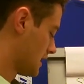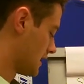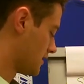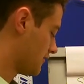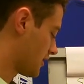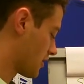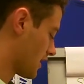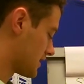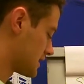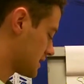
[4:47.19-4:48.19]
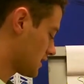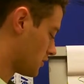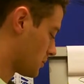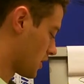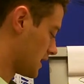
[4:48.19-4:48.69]
and then figure out the
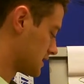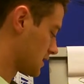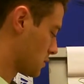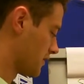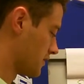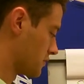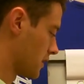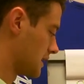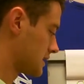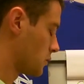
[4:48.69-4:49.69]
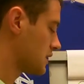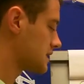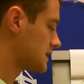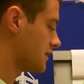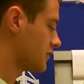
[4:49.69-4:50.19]
single price equivalent rate. And
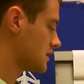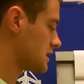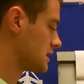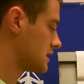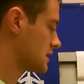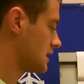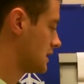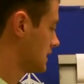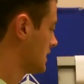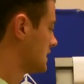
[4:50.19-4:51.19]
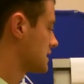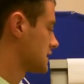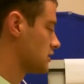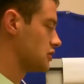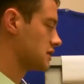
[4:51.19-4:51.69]
what's the difference is,
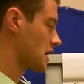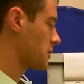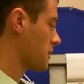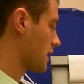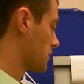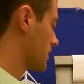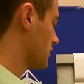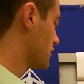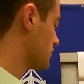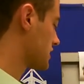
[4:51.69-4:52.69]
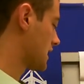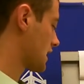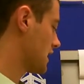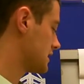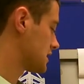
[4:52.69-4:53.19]
still just coming back up here and using
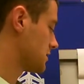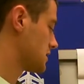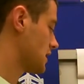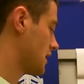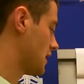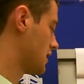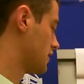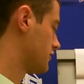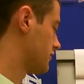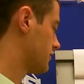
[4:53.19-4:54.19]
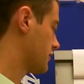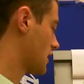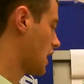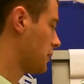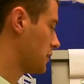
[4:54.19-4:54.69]
that concept of
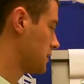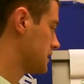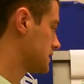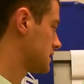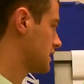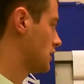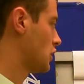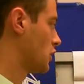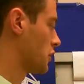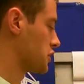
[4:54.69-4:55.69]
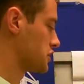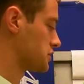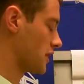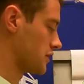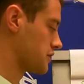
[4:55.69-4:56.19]
complement or
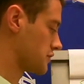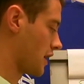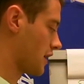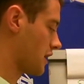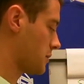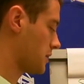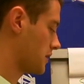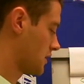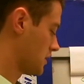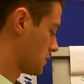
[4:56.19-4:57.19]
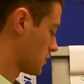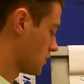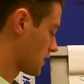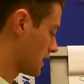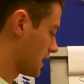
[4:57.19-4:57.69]
just regular straight up, we're
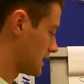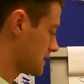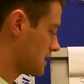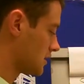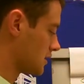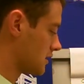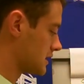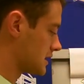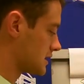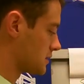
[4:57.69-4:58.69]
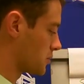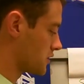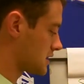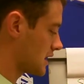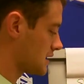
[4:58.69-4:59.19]
looking at here, it says the
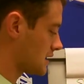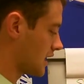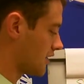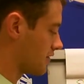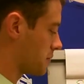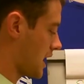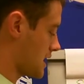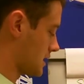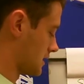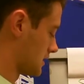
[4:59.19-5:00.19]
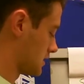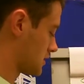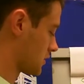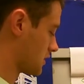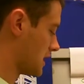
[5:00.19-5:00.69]
percent of paying.
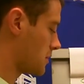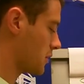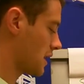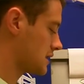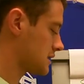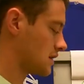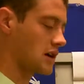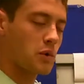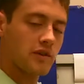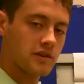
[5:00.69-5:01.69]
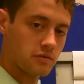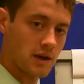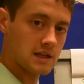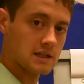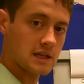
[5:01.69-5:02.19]
So the net price equivalent
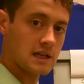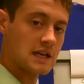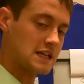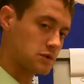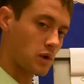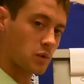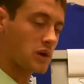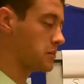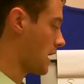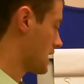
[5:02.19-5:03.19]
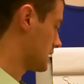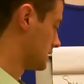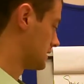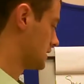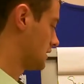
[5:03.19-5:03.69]
rate is what are we paying.